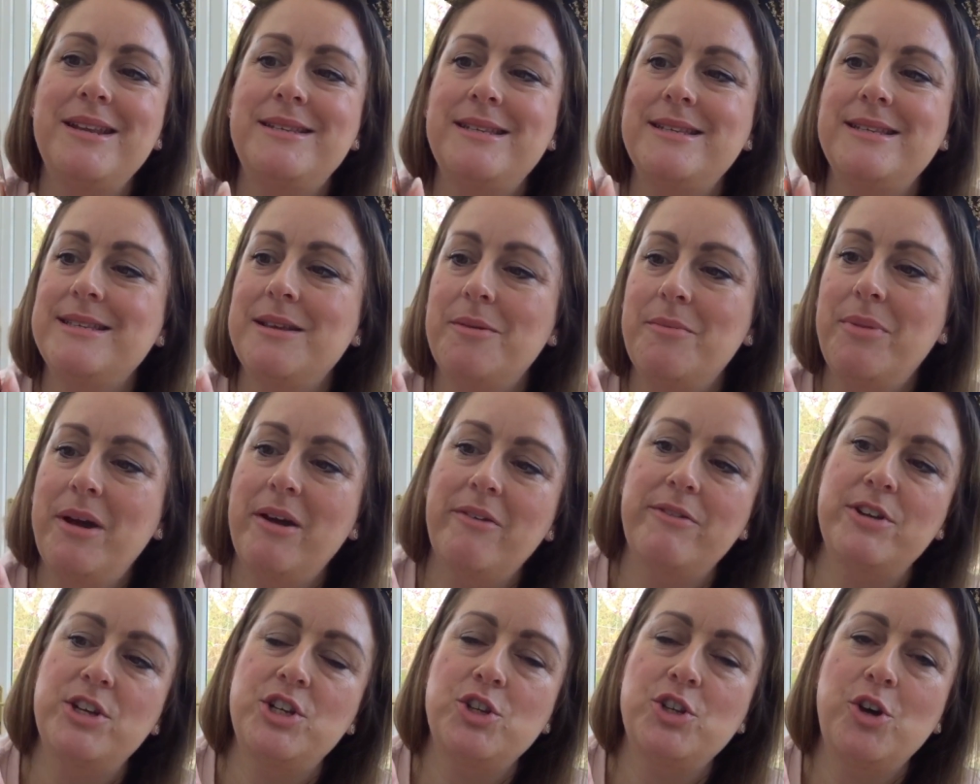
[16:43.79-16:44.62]
Disneyland
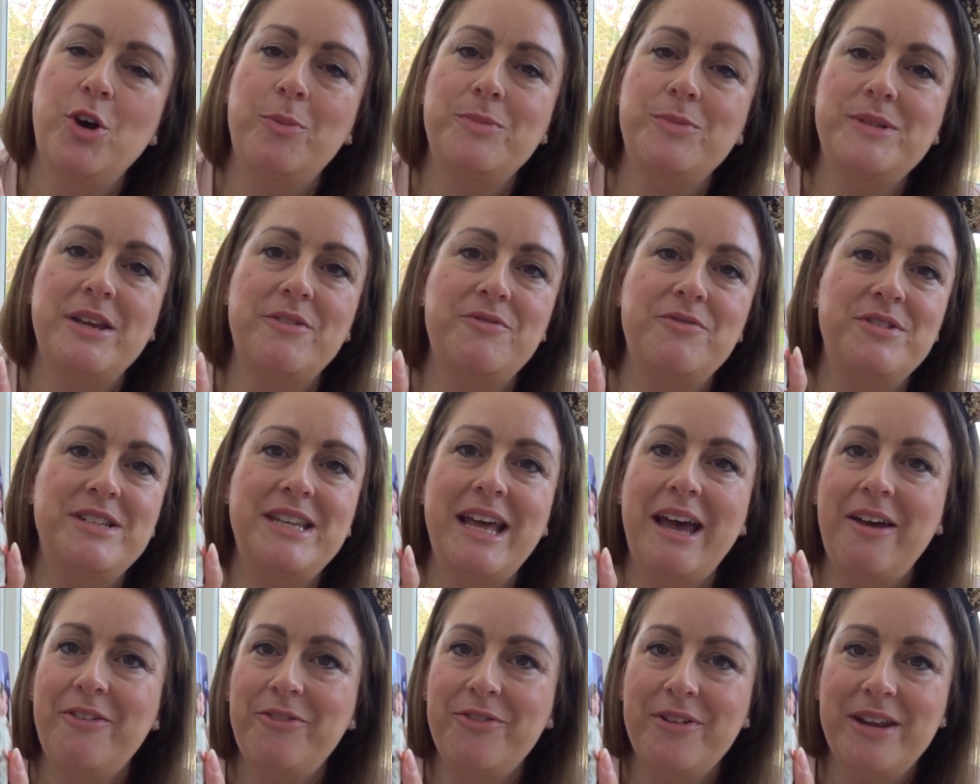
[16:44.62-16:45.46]
Paris shops have
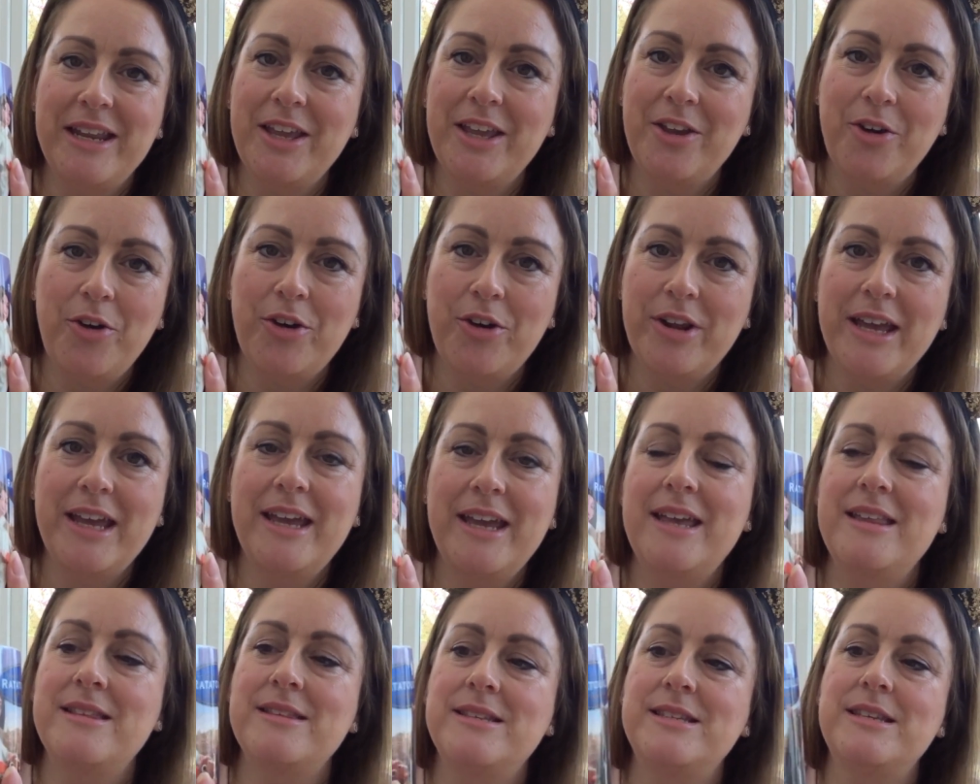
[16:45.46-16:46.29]
definitely got it
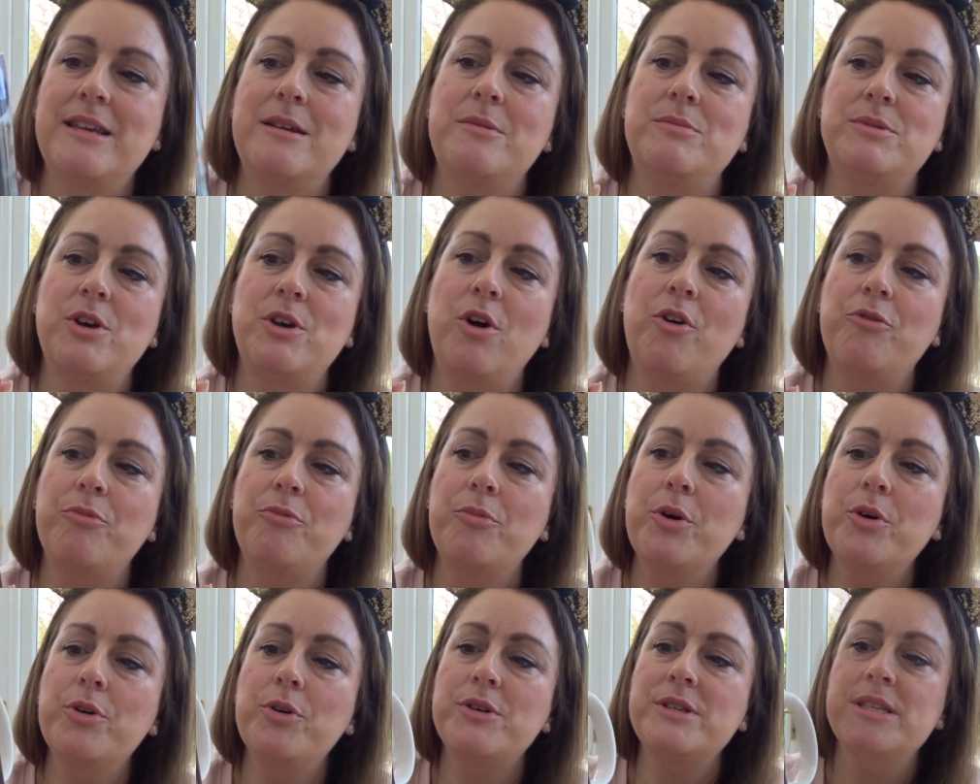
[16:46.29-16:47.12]
in terms of
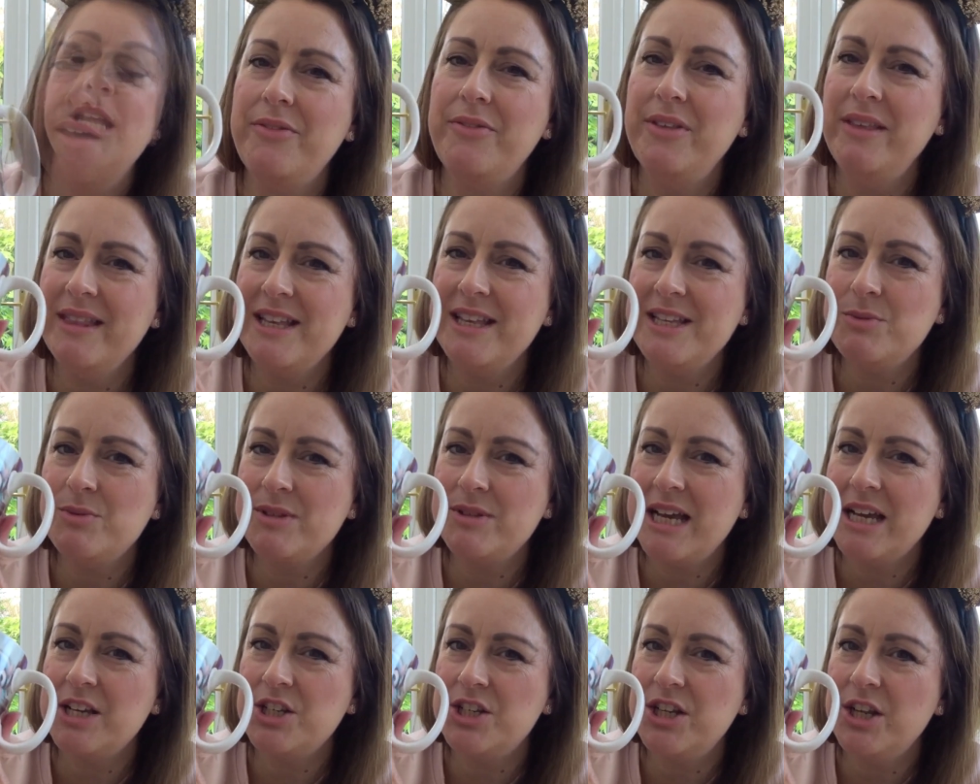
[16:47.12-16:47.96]
mugs. I think this was
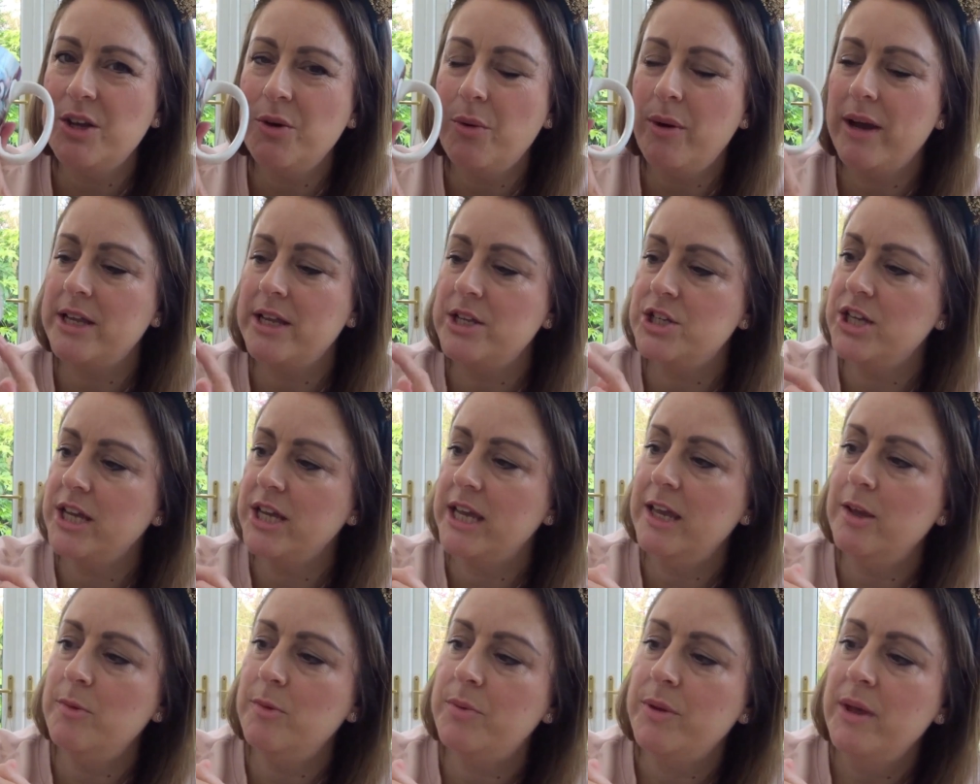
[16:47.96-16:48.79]
actually quite
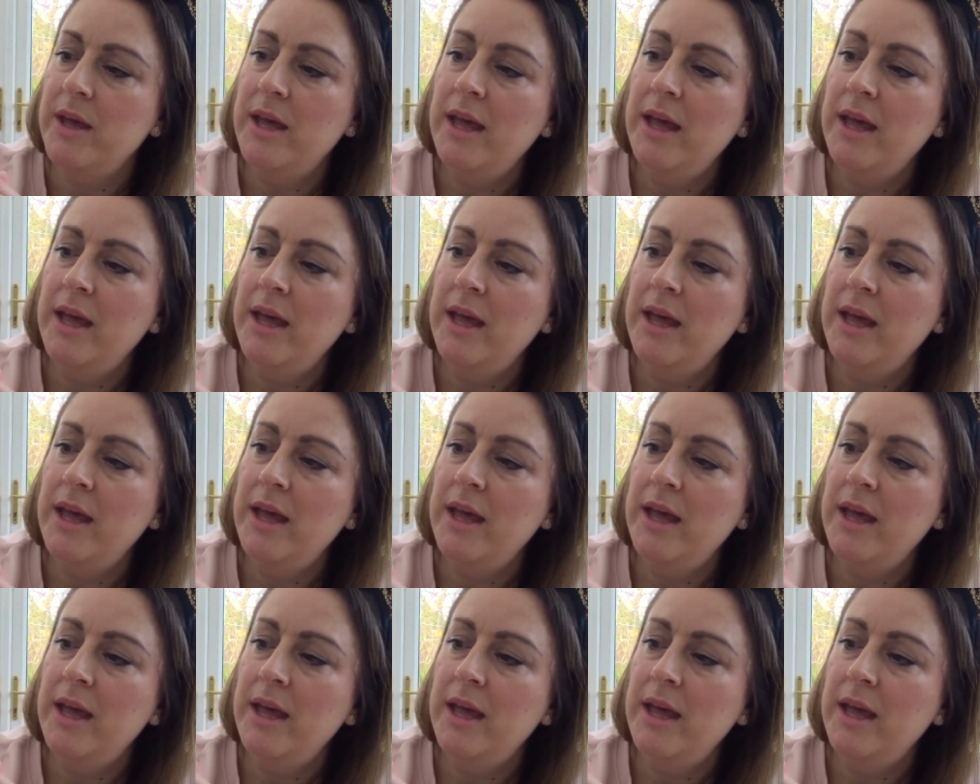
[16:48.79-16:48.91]
cheap.